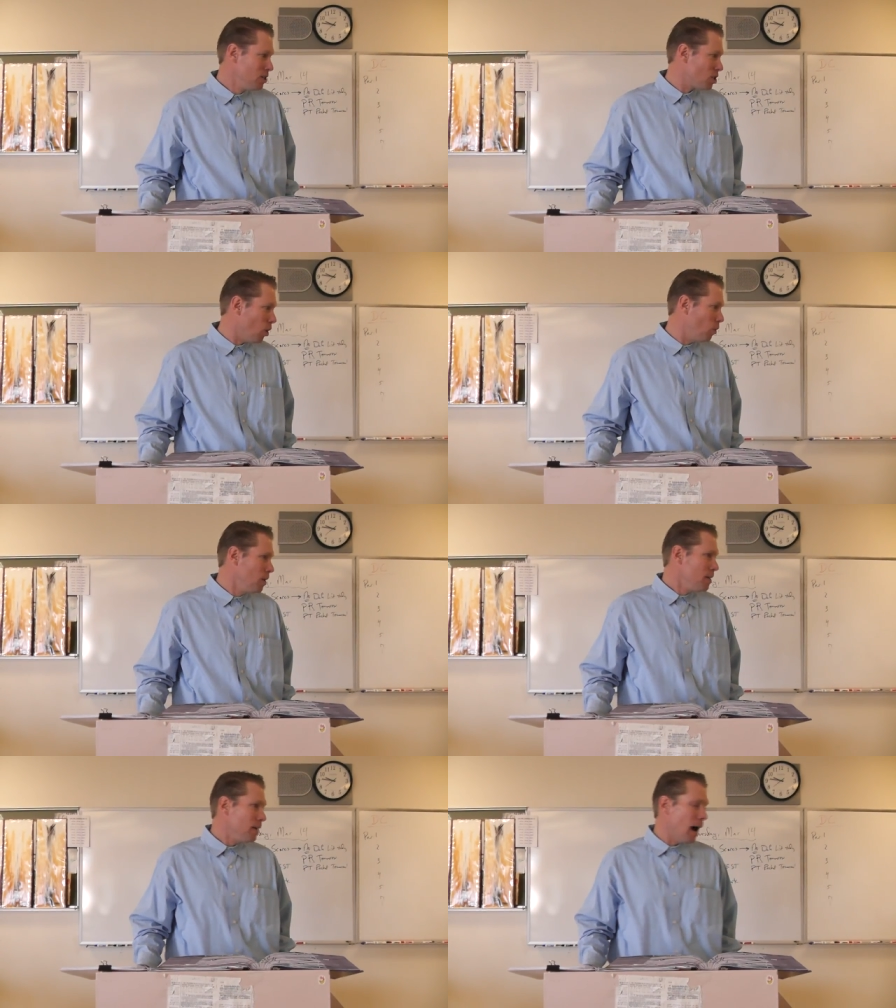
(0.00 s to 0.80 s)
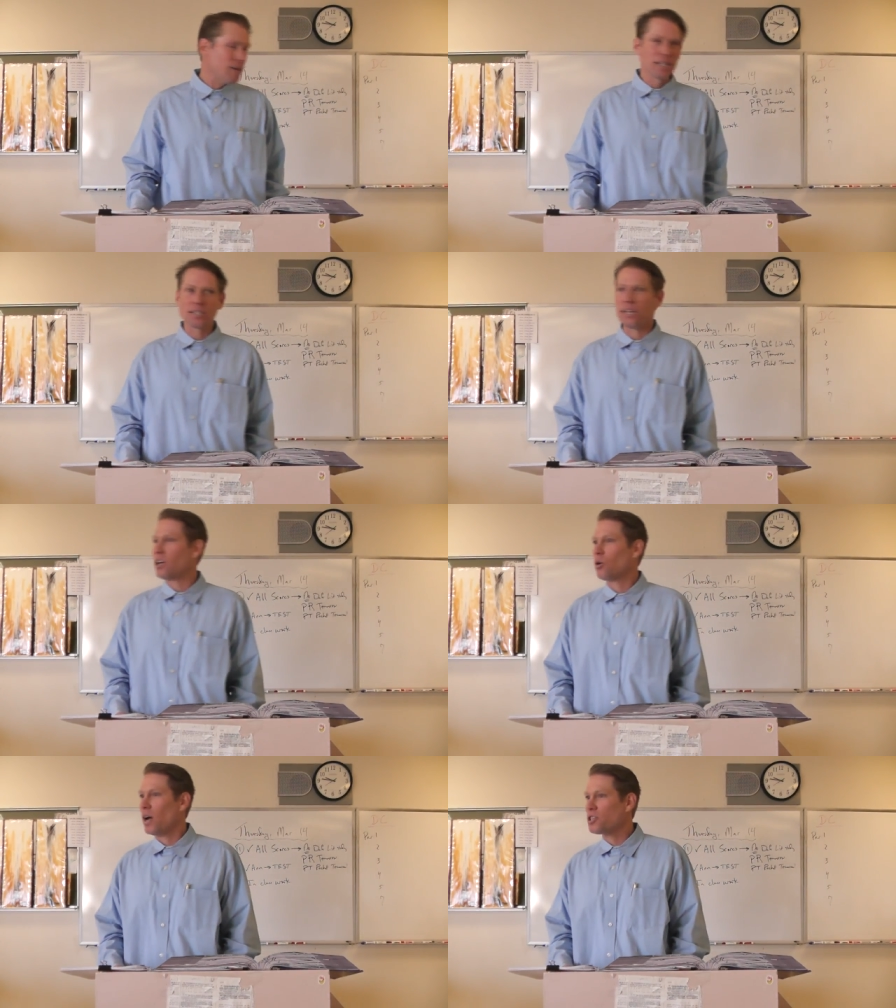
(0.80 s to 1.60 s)
So obviously
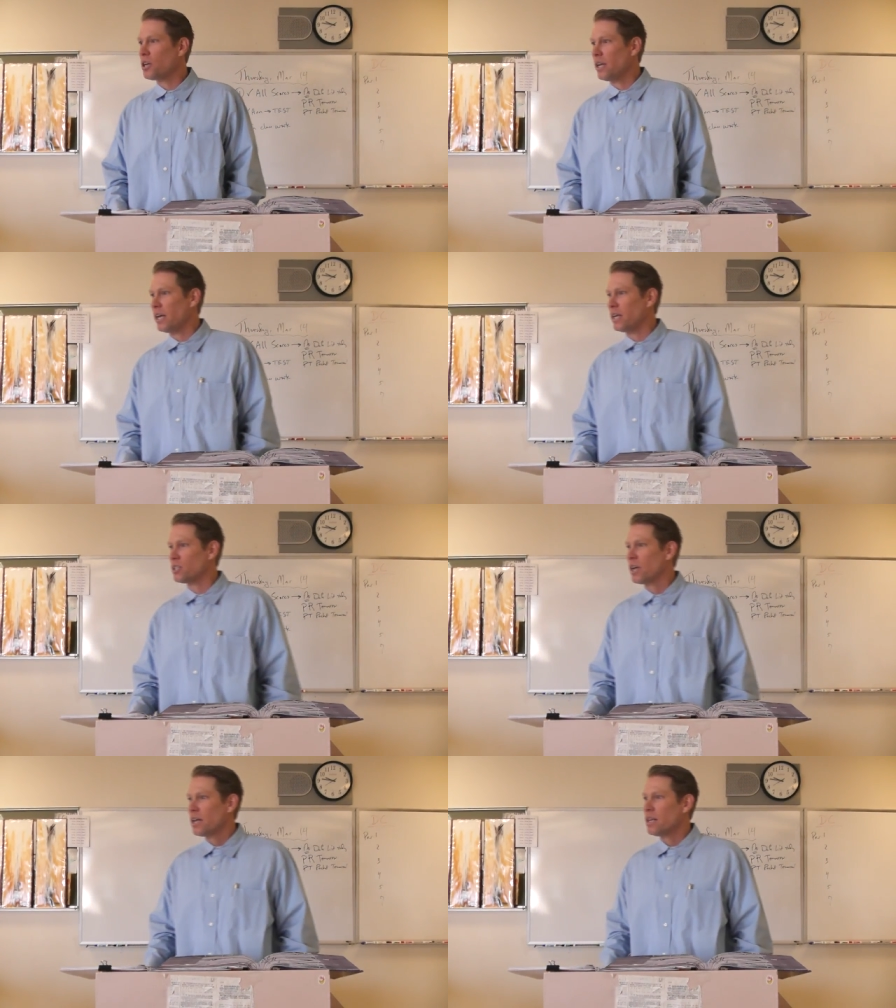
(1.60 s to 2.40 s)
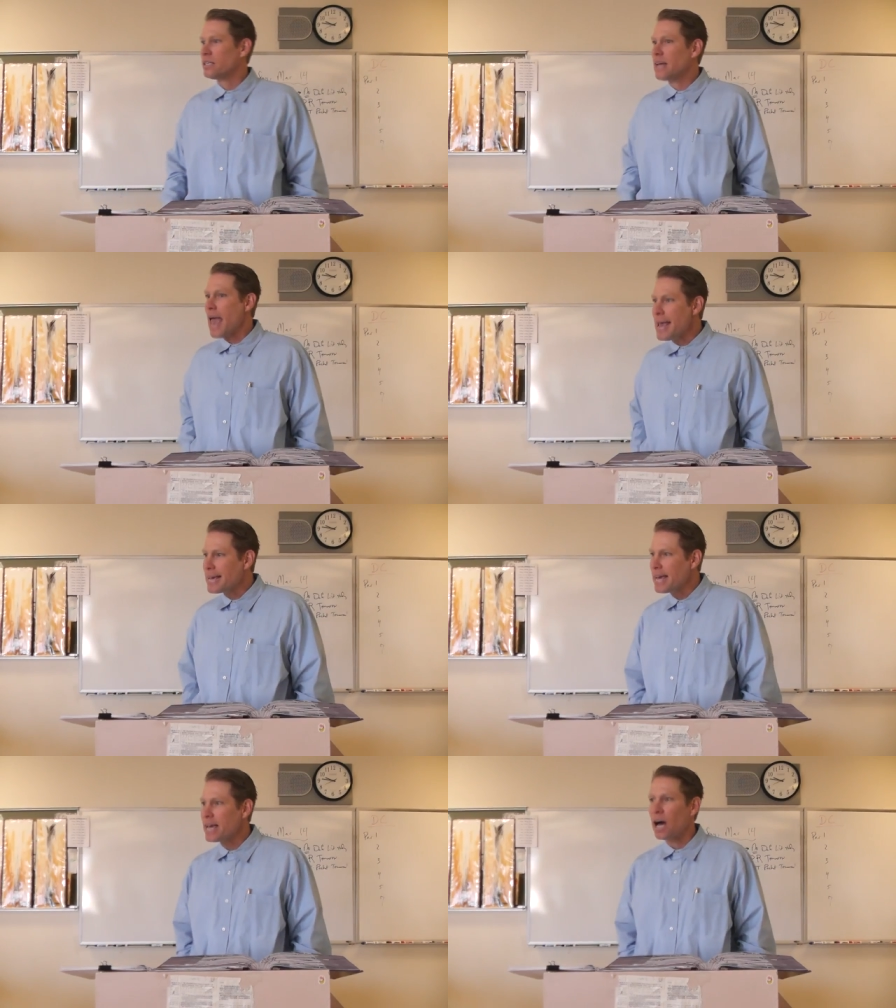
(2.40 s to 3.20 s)
the question is the
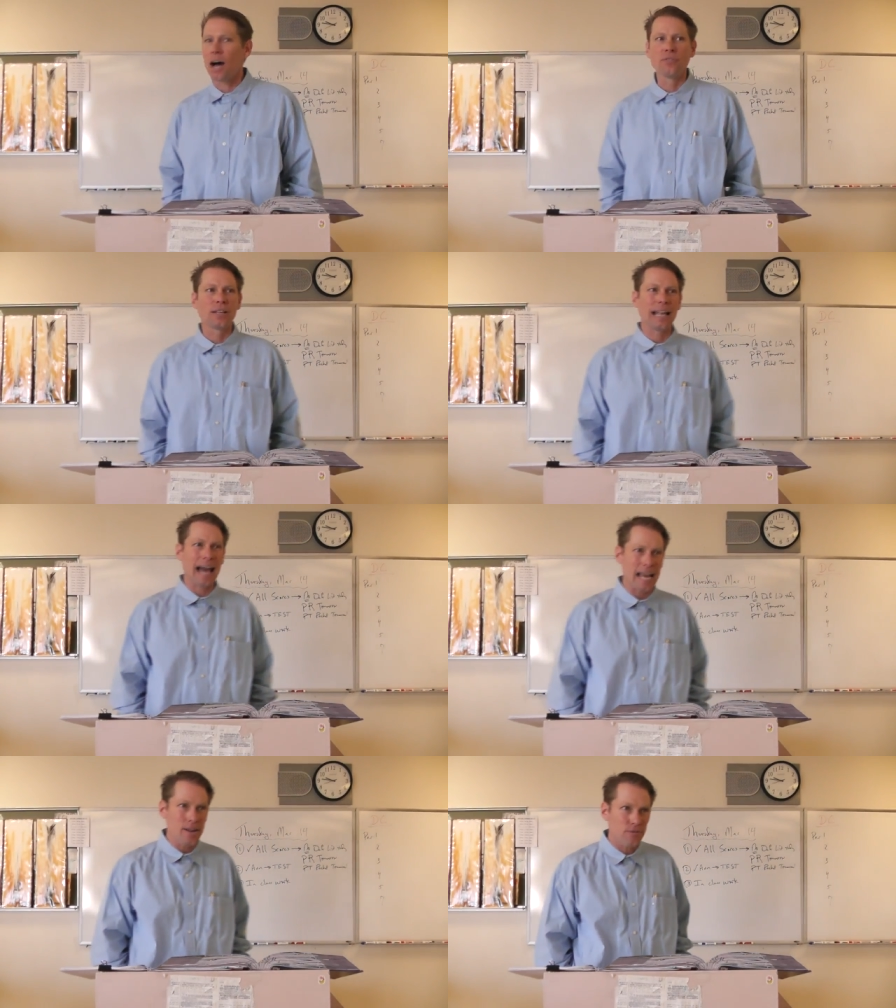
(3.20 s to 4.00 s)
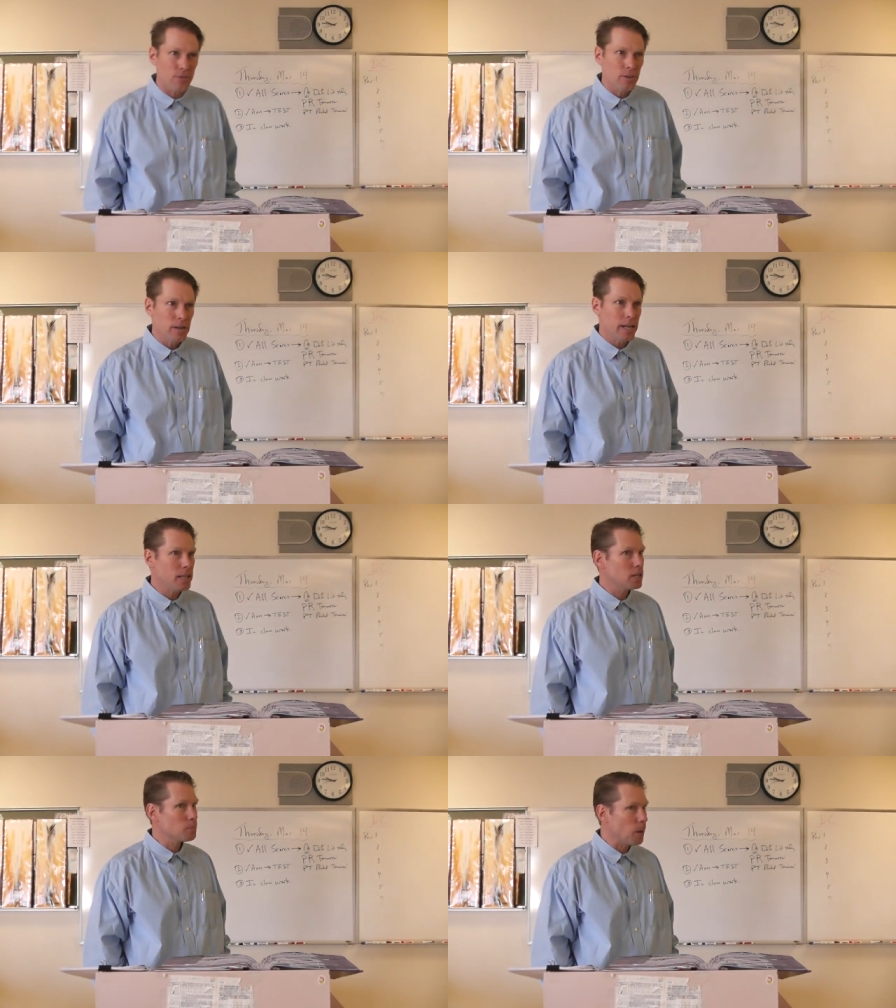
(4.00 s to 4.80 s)
taking of life
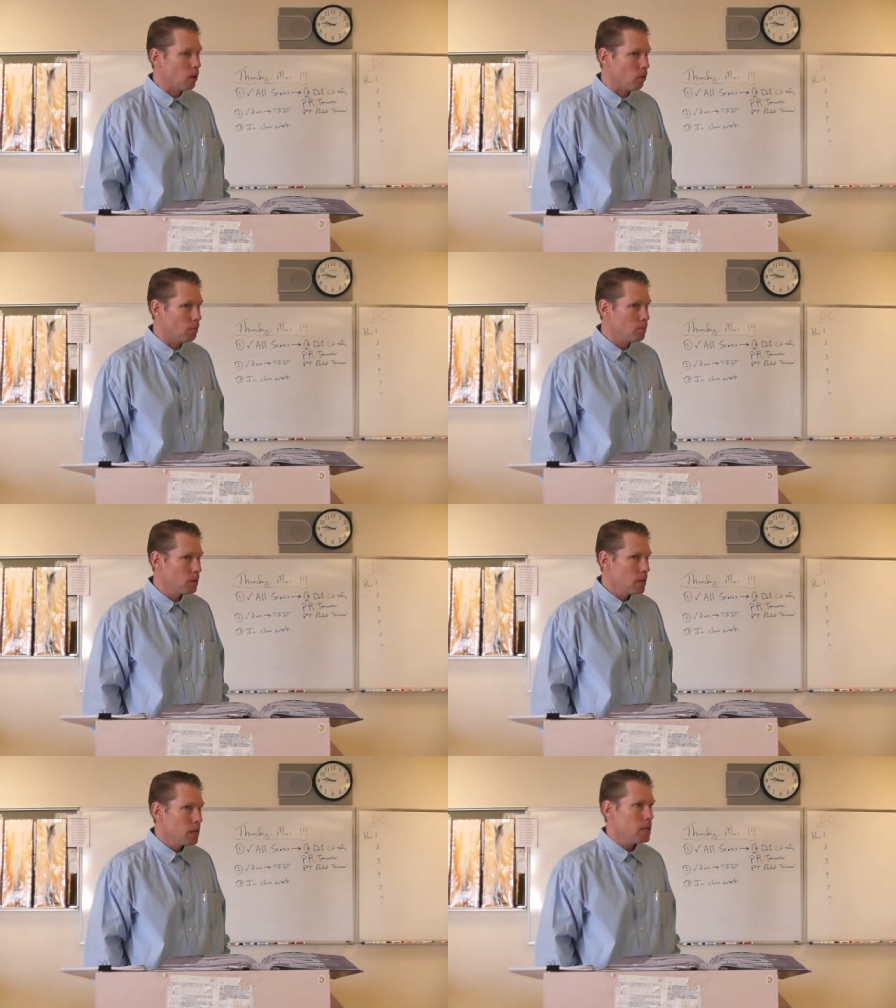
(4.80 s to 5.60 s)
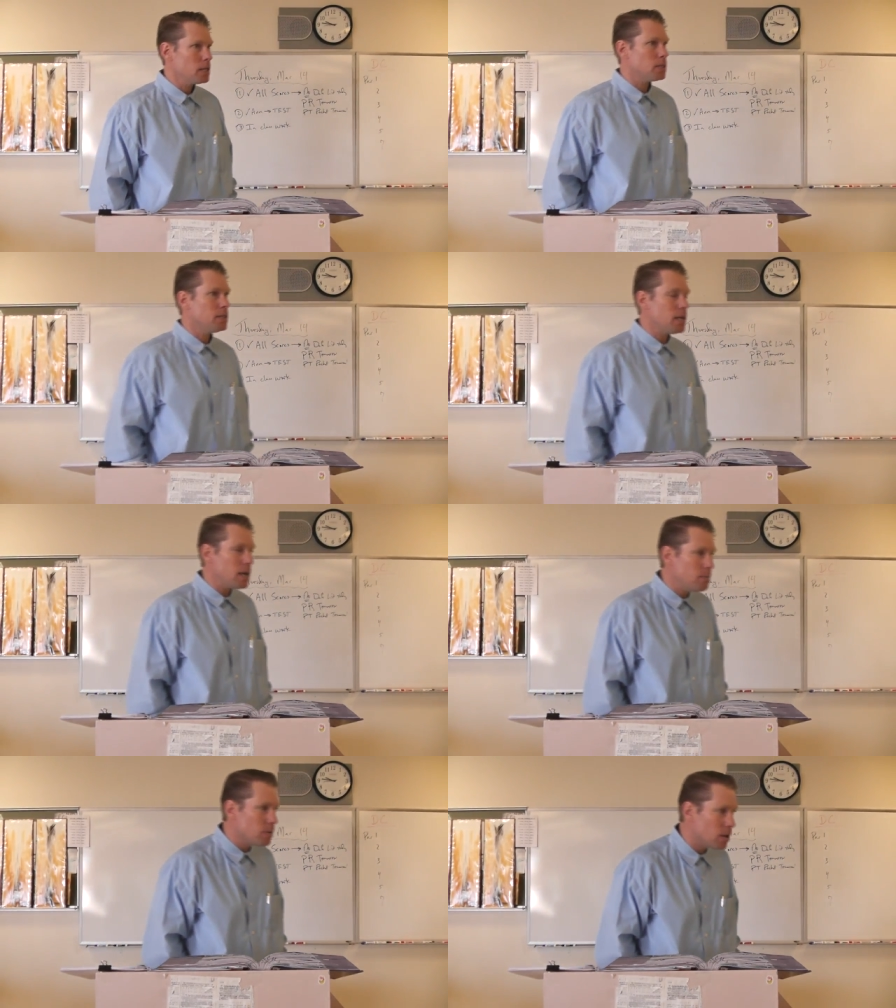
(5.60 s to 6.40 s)
in this poem is
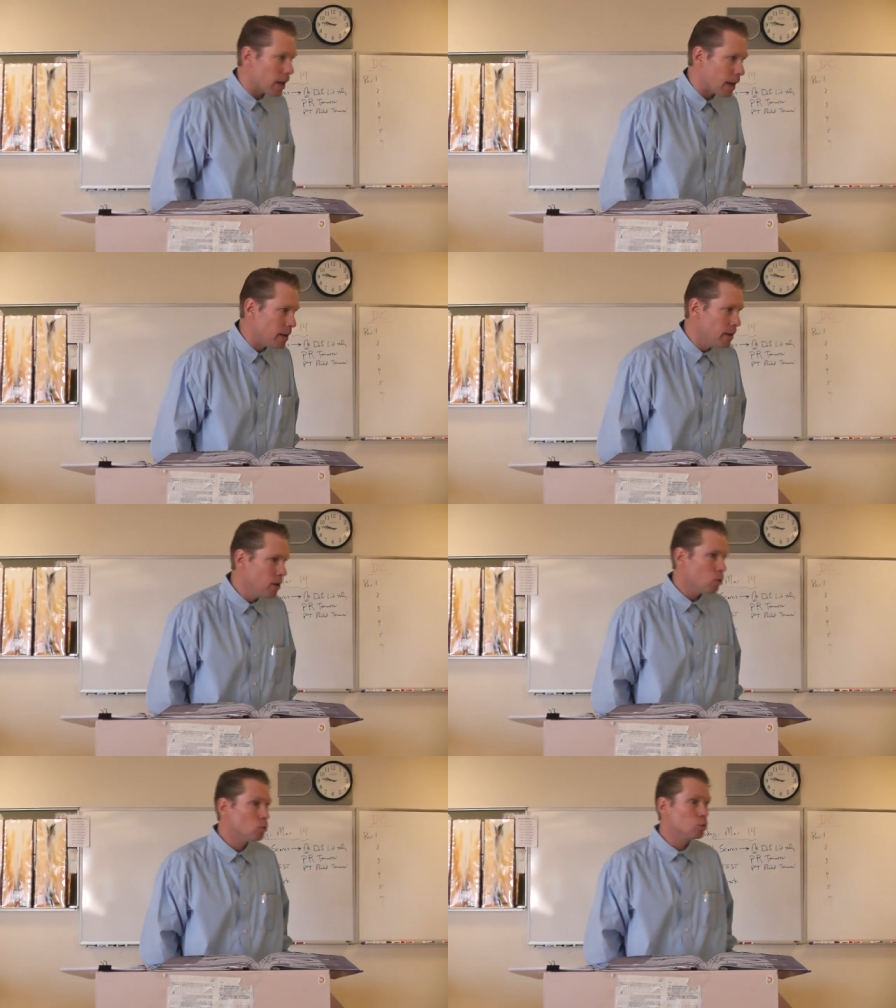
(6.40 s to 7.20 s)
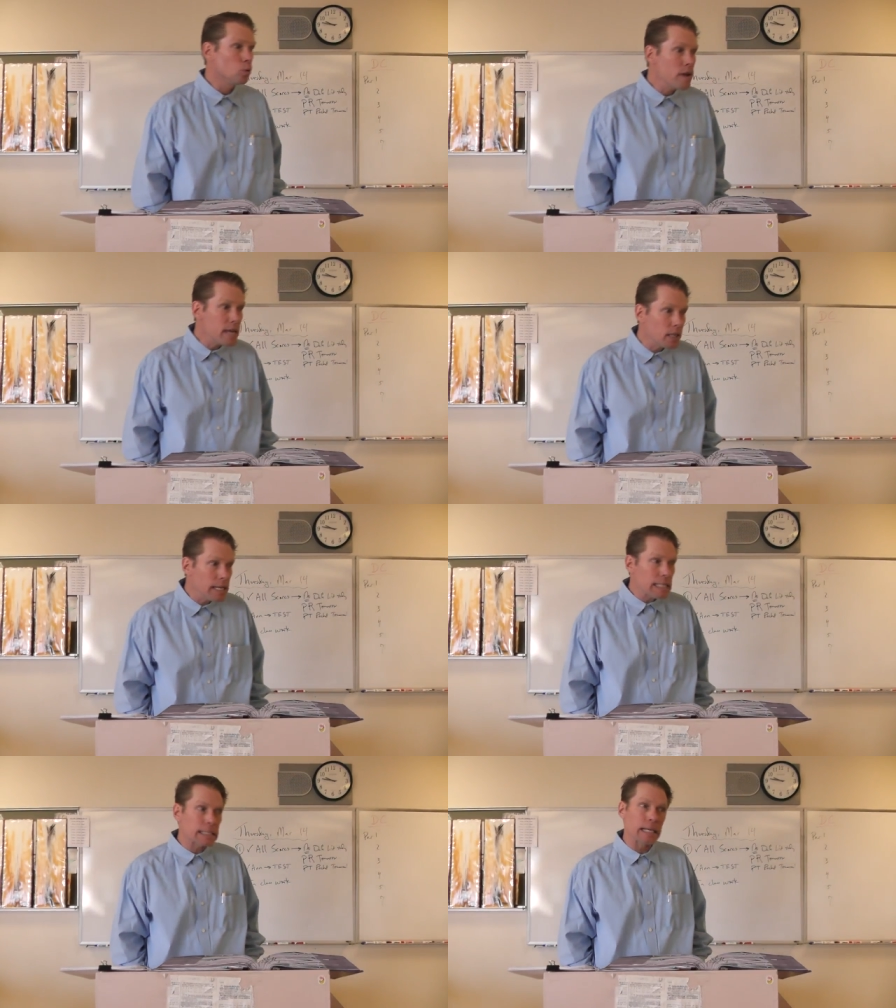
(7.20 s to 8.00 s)
deemed then
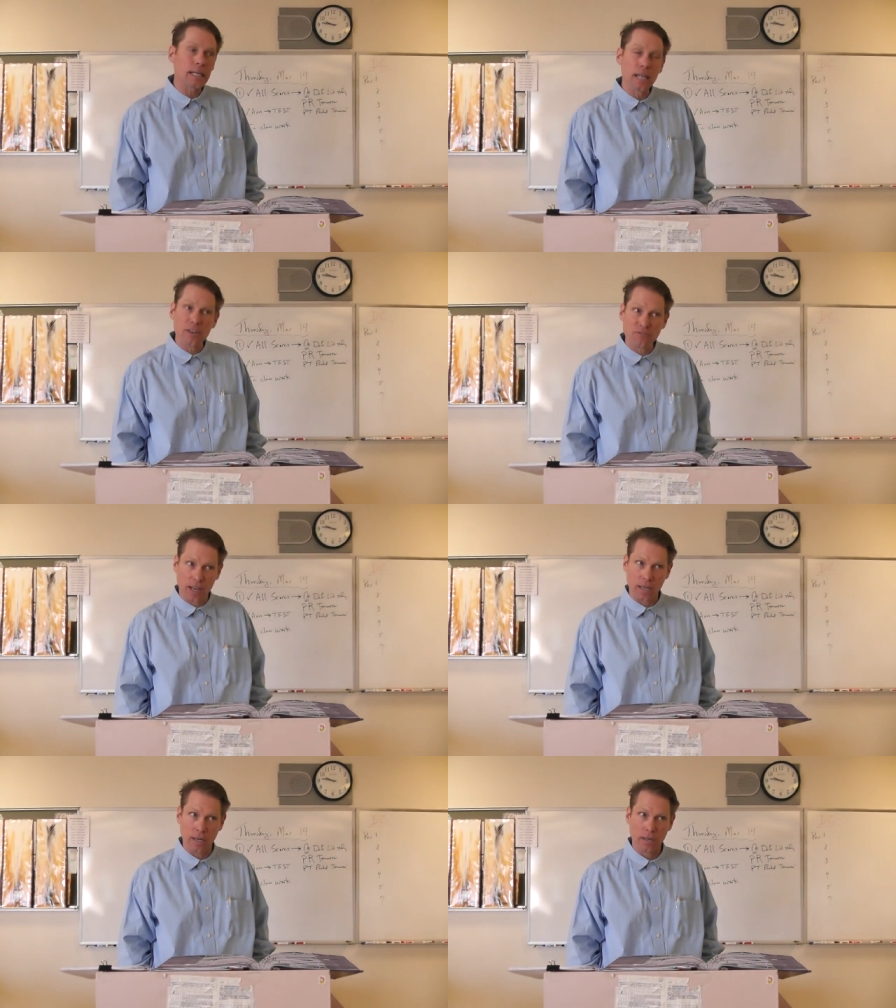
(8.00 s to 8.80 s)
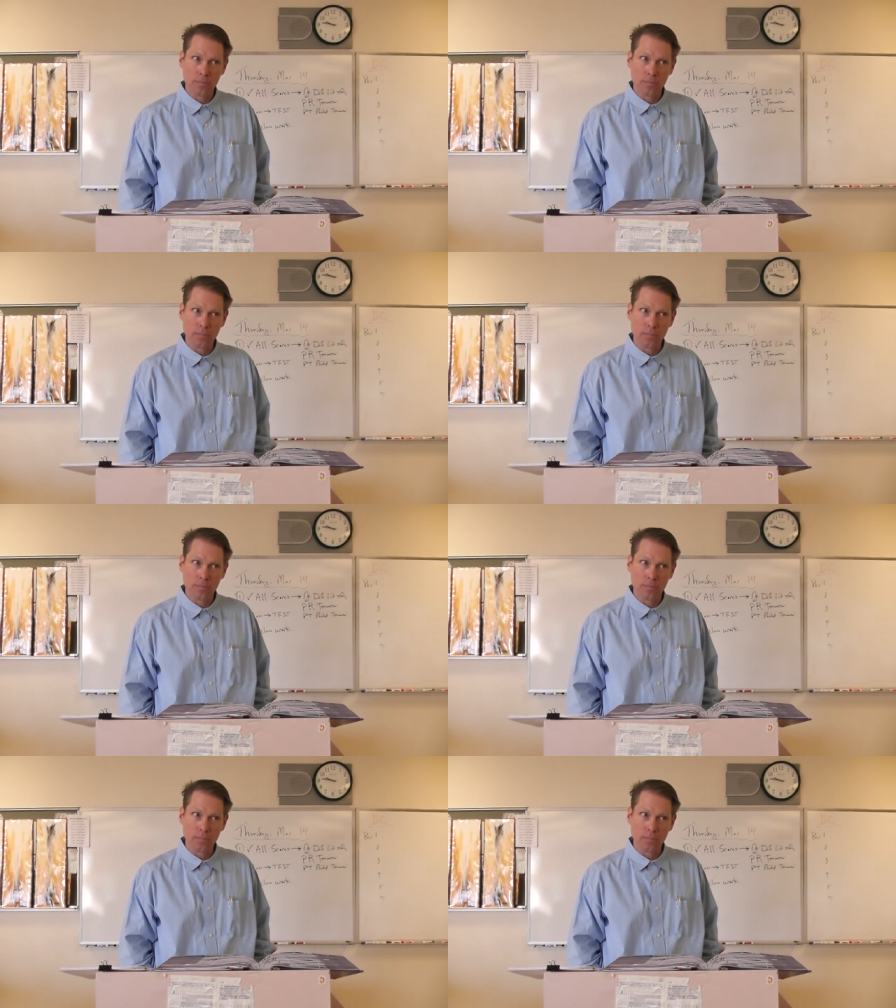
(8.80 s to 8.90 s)
really significant.